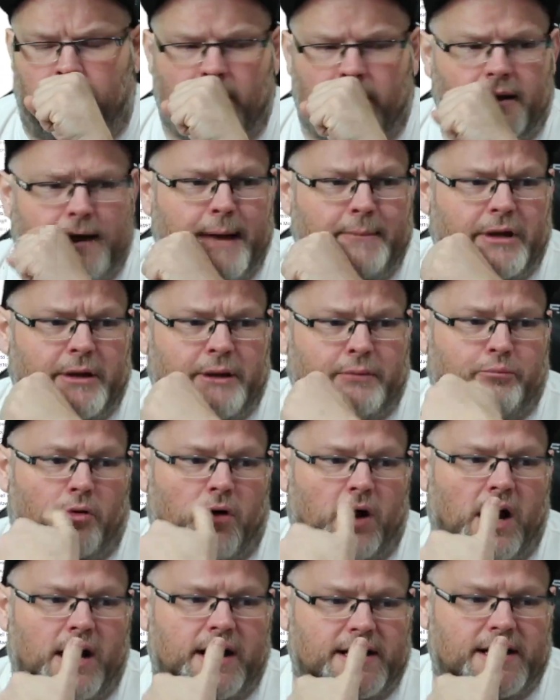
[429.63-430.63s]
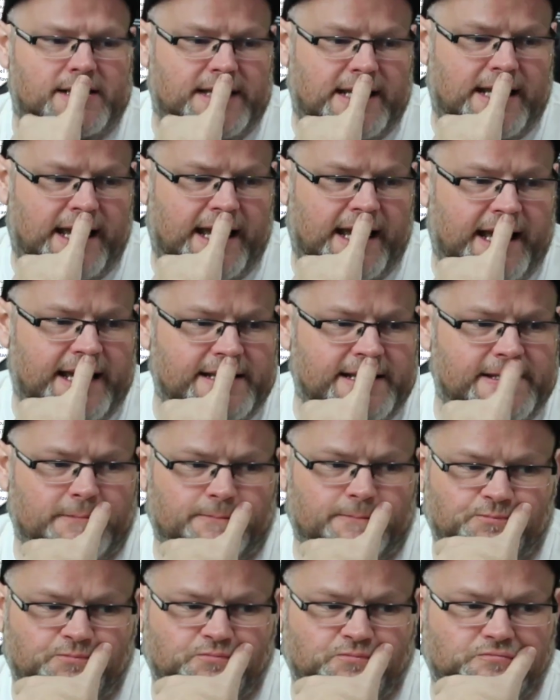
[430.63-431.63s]
how many products he has,
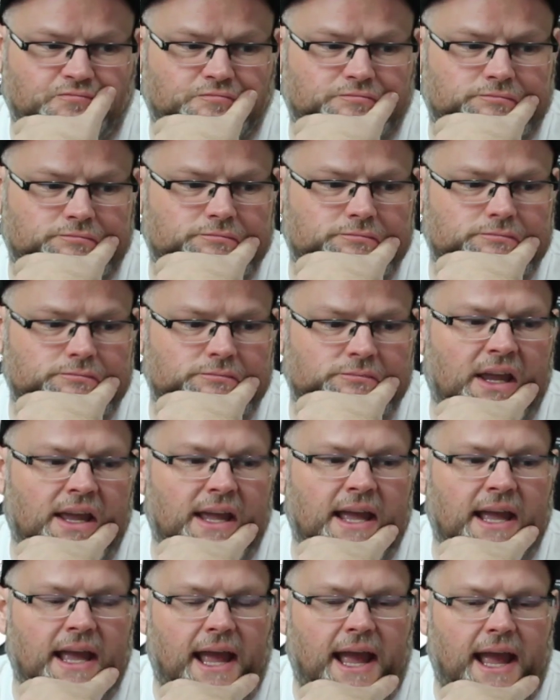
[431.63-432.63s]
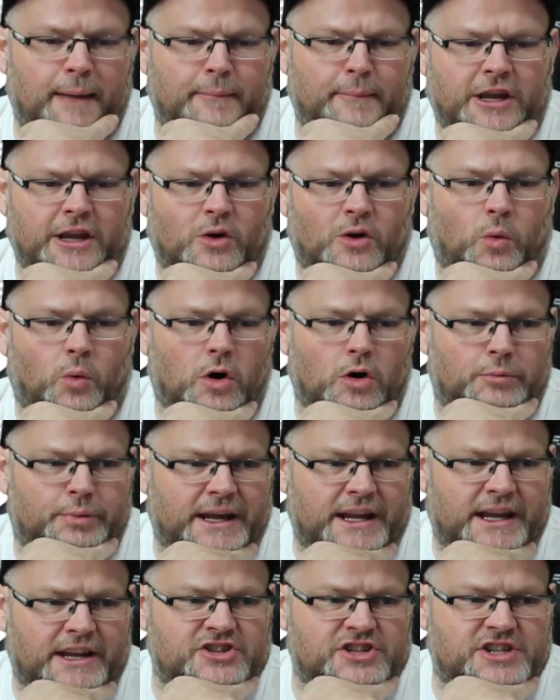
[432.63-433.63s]
how many quote
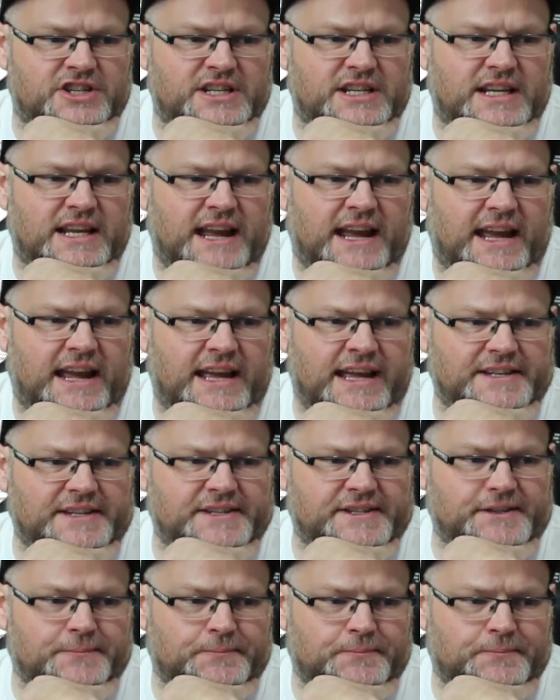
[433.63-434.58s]
pages he has,